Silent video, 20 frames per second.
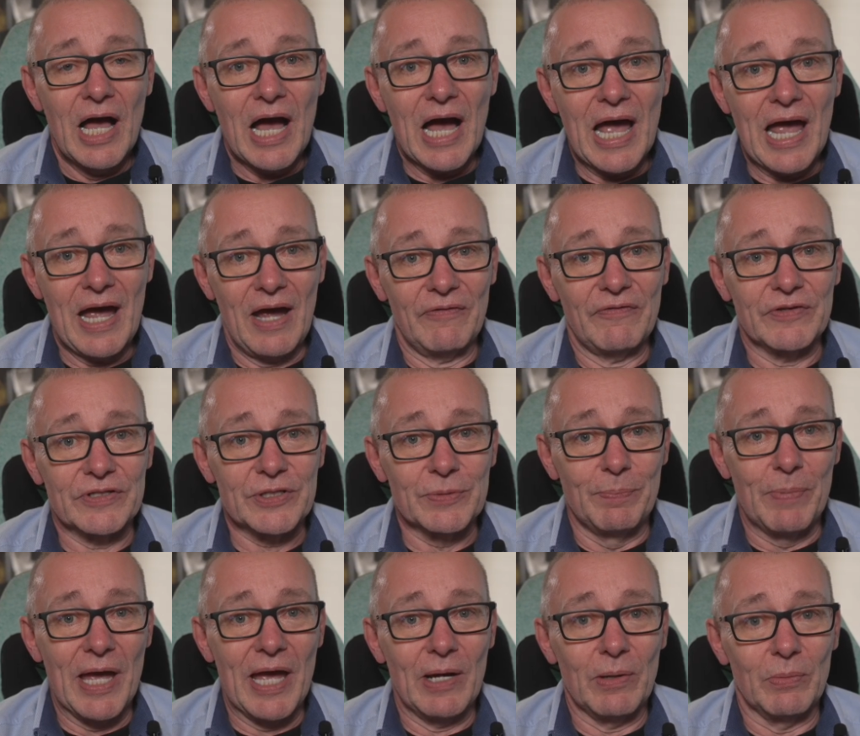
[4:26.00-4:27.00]
I have a
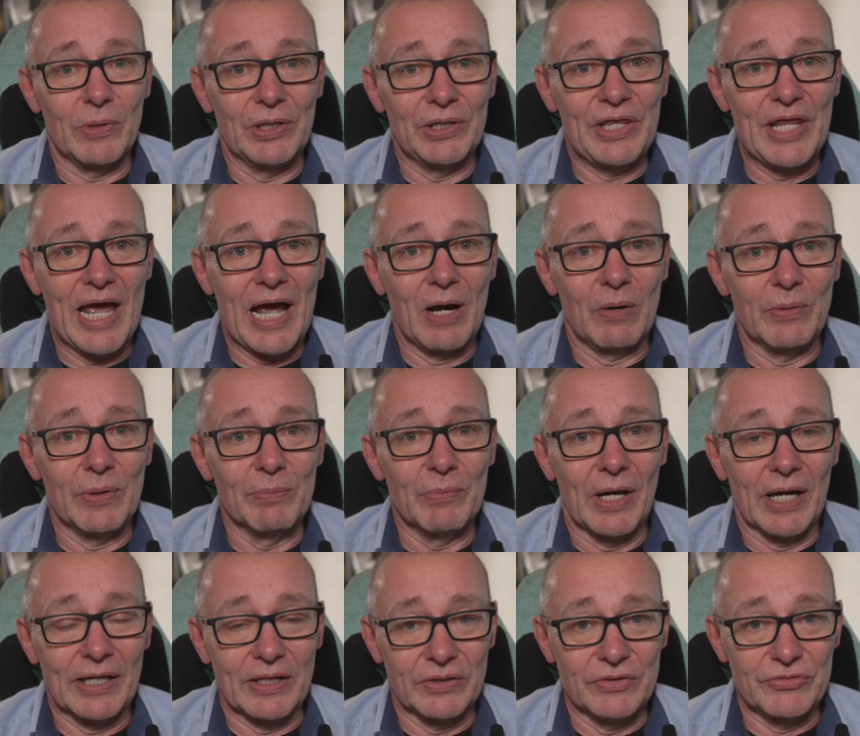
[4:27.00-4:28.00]
spare one now in
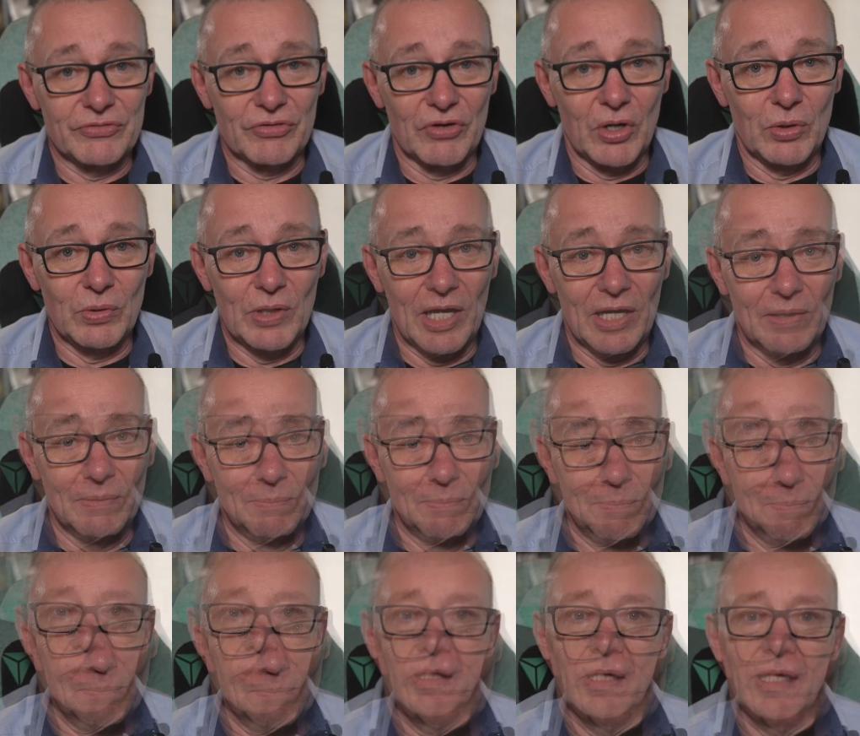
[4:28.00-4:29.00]
my controller.
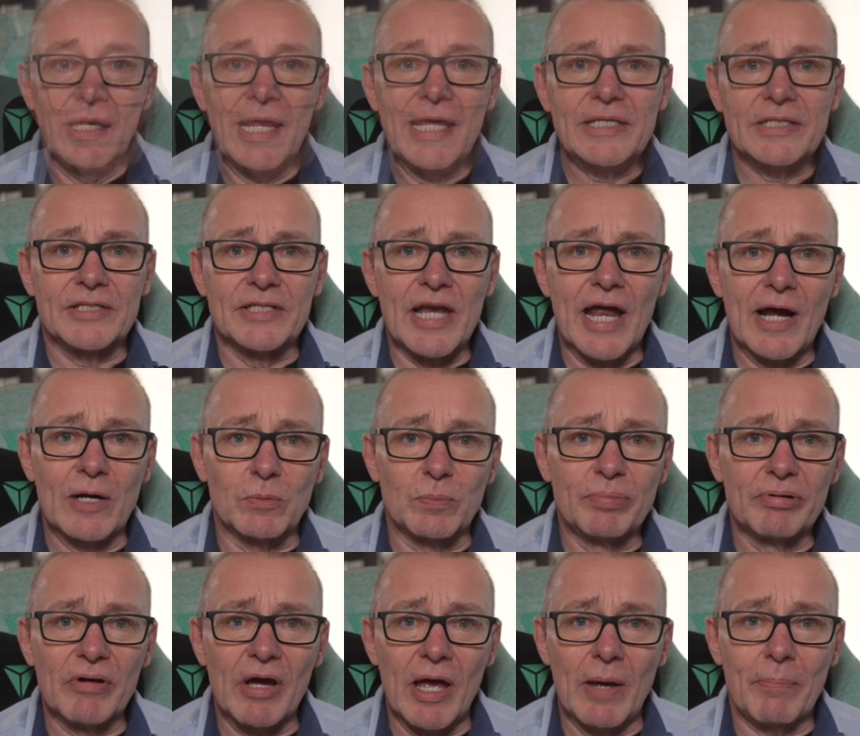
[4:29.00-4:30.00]
Let's now
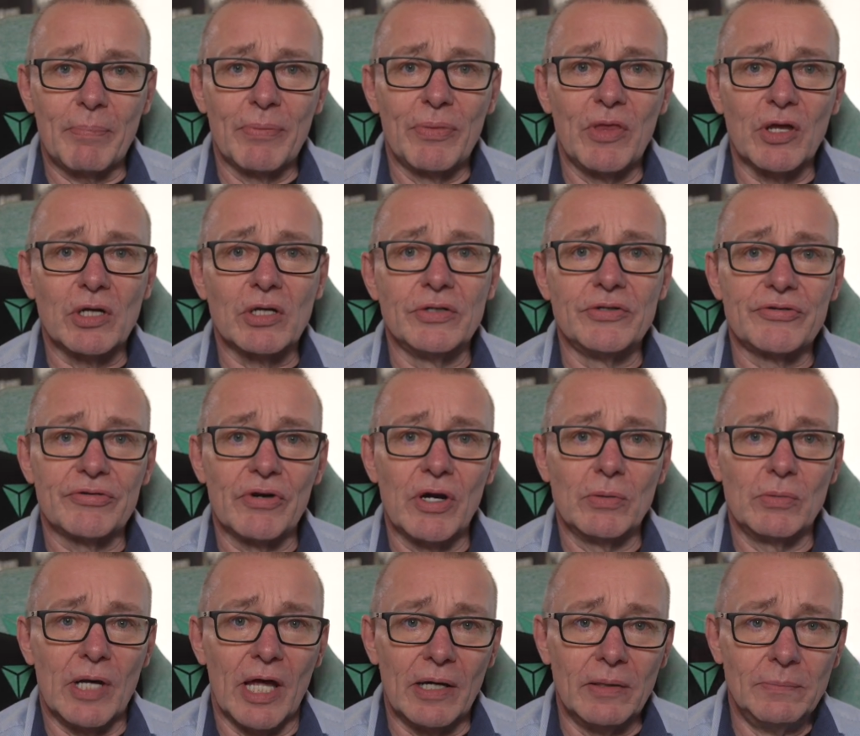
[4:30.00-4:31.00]
prep the
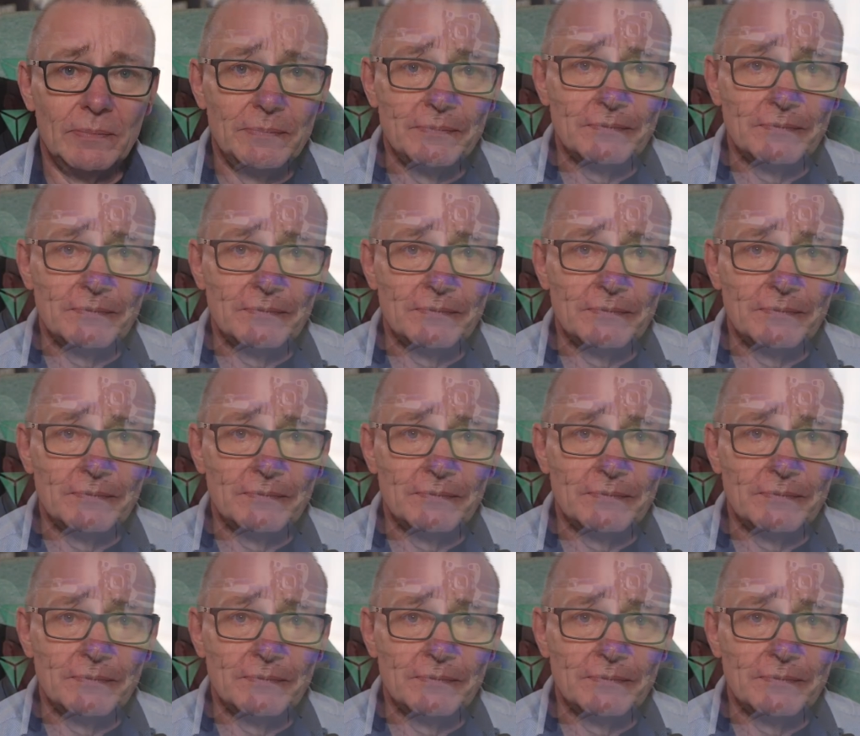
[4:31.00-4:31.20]
controller.